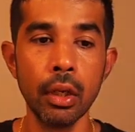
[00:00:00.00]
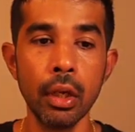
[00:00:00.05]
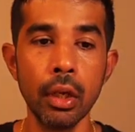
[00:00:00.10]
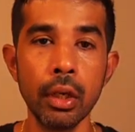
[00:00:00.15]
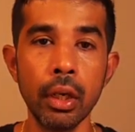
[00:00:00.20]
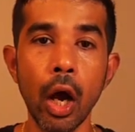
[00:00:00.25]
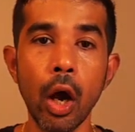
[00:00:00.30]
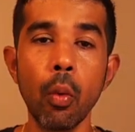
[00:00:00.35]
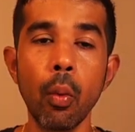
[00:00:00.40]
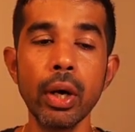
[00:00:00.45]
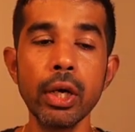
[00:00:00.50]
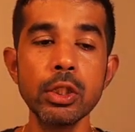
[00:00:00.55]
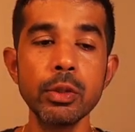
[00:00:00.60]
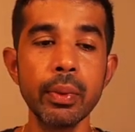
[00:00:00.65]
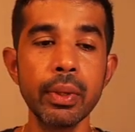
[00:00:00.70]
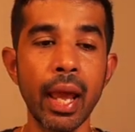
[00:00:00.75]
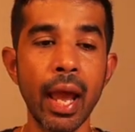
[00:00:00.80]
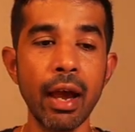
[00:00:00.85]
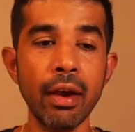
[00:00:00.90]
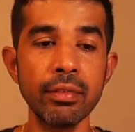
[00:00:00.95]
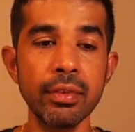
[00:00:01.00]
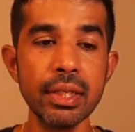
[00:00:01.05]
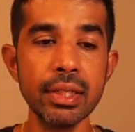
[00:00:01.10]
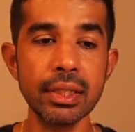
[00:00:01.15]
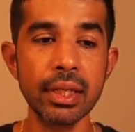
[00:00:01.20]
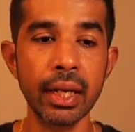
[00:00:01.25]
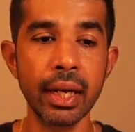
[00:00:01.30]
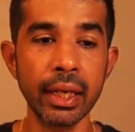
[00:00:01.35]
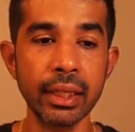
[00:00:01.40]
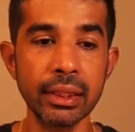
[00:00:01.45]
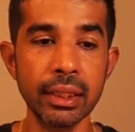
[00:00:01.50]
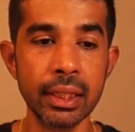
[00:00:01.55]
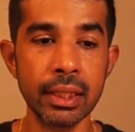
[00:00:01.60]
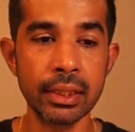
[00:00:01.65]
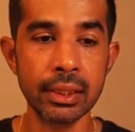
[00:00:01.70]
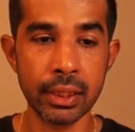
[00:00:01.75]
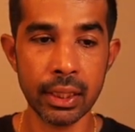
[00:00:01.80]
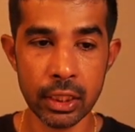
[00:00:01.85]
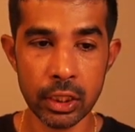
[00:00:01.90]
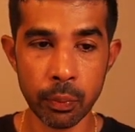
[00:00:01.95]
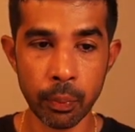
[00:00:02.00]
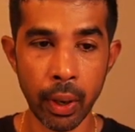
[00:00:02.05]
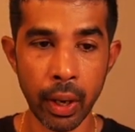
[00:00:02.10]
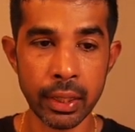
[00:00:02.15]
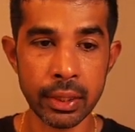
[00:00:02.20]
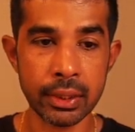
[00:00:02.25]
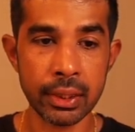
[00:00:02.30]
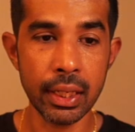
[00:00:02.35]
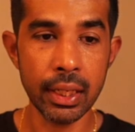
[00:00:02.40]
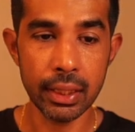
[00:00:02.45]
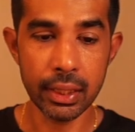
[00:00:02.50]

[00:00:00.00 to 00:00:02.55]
Now, once we have this connection instance passed in,